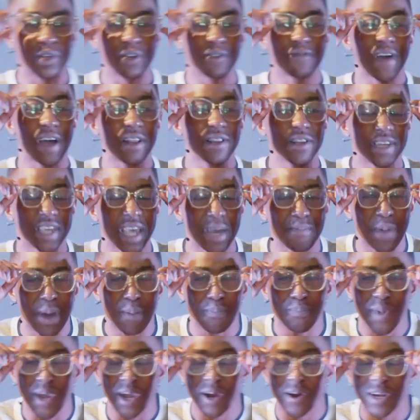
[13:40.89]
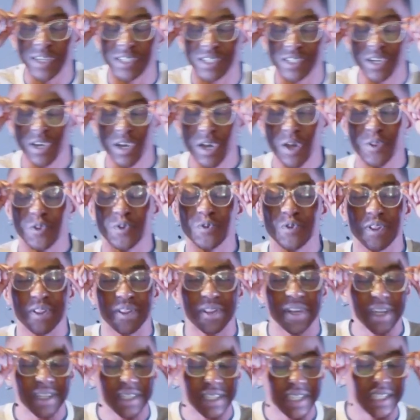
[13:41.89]
If I look at my marriage through the
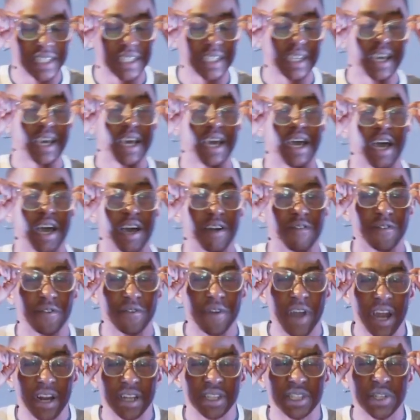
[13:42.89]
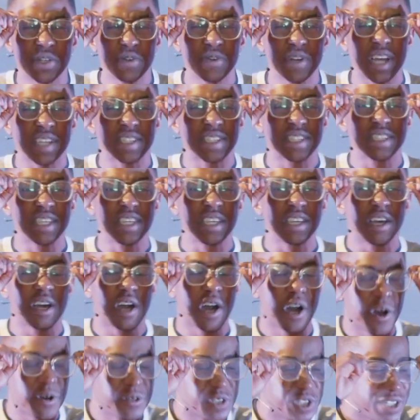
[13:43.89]
lenses of gratitude, I see,
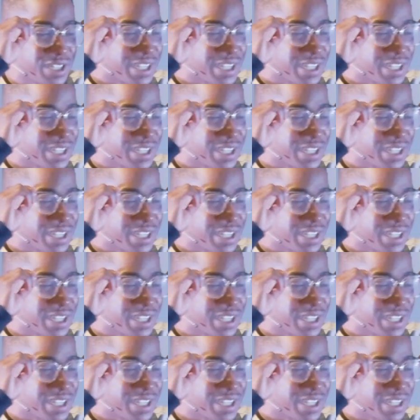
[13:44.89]
oh, she